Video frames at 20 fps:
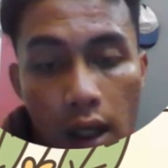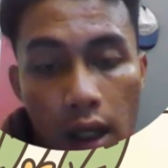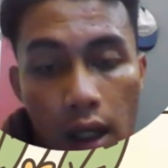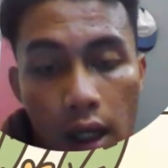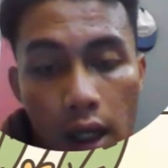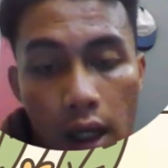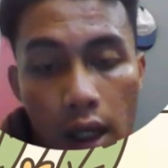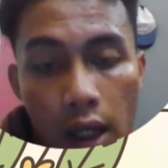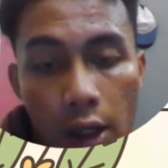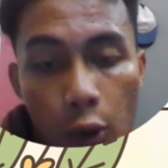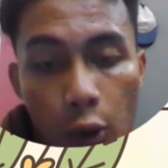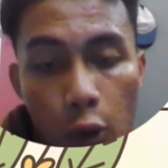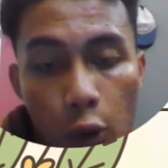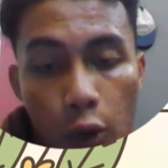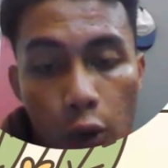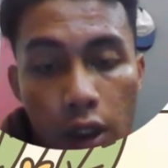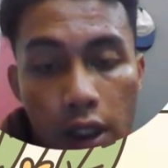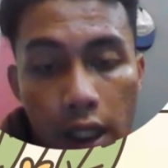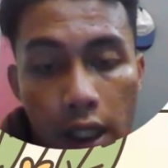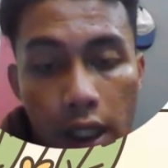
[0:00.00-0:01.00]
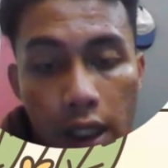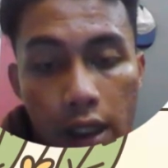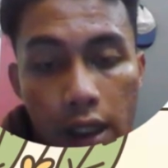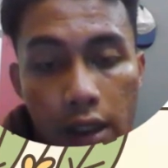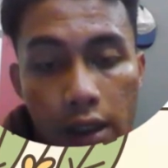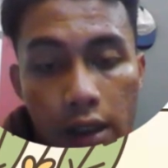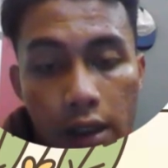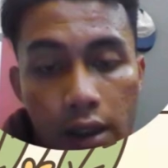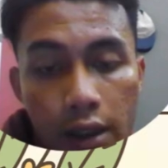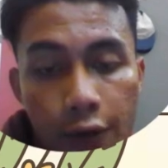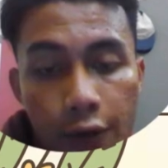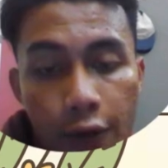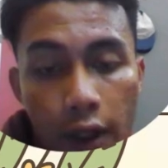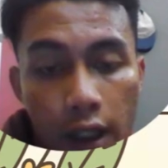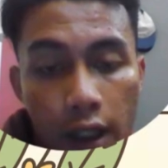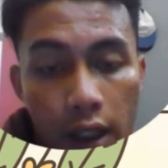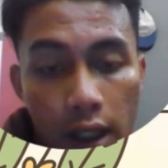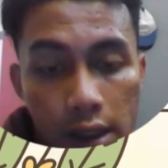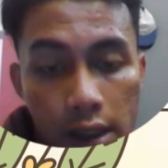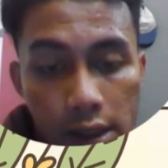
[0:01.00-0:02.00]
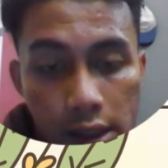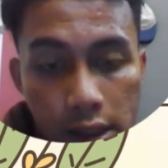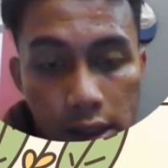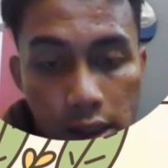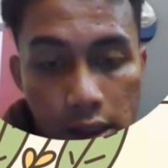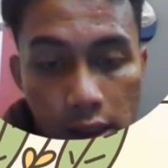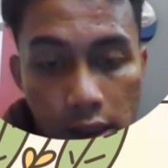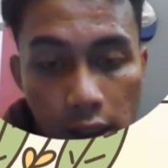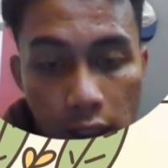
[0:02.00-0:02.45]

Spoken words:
and we get the final answer.